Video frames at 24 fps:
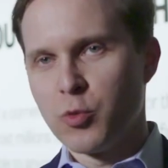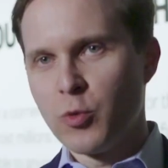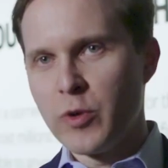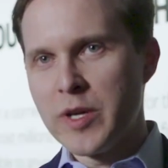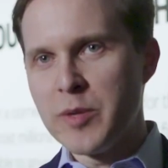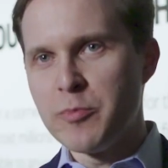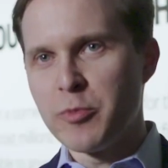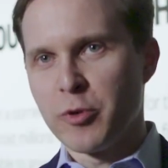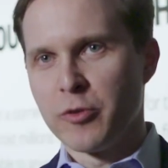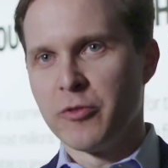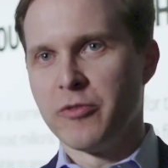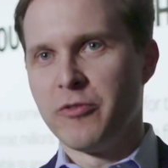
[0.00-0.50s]

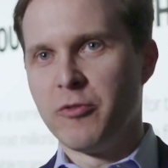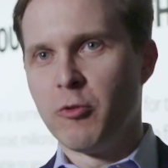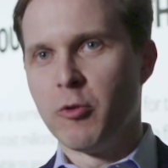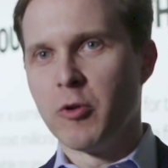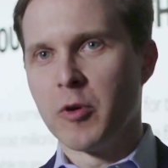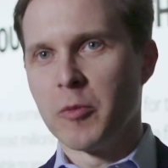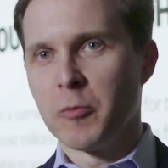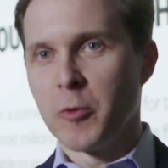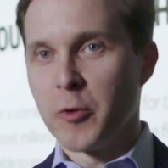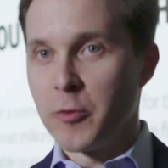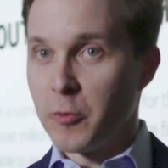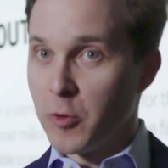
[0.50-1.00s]
we
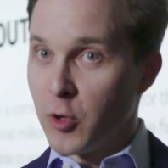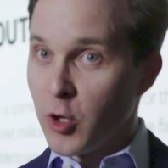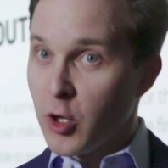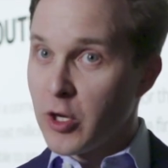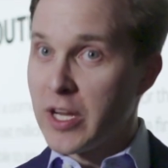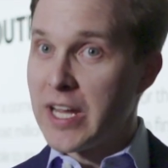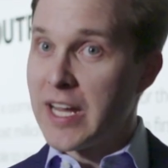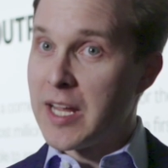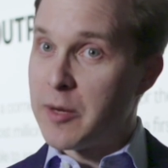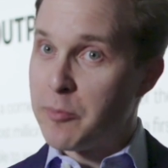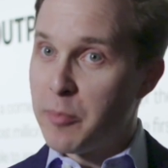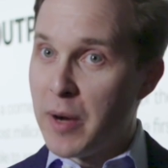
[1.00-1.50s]
perform when we're
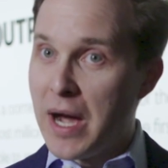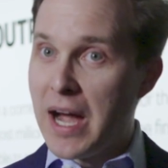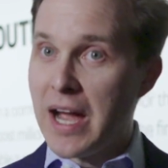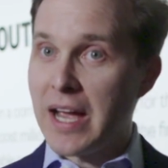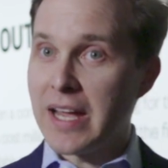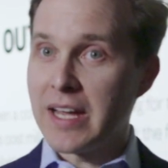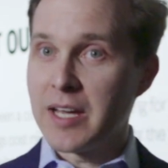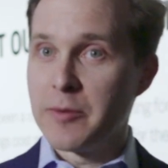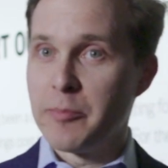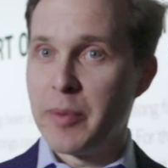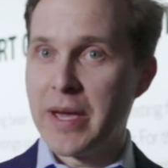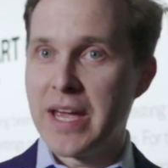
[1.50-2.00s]
looking at
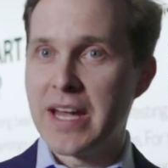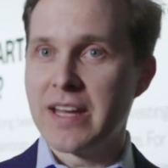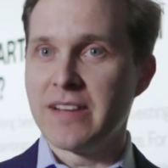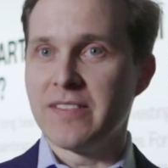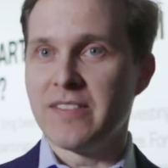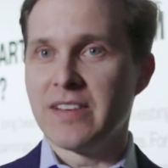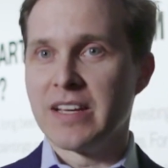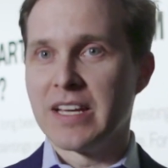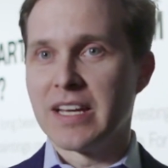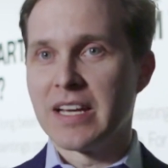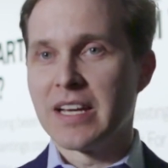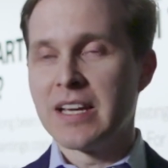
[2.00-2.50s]
buying a
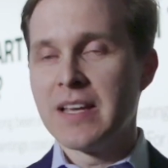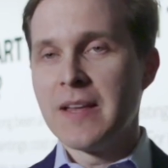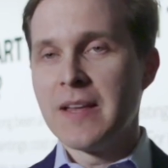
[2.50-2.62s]
painting,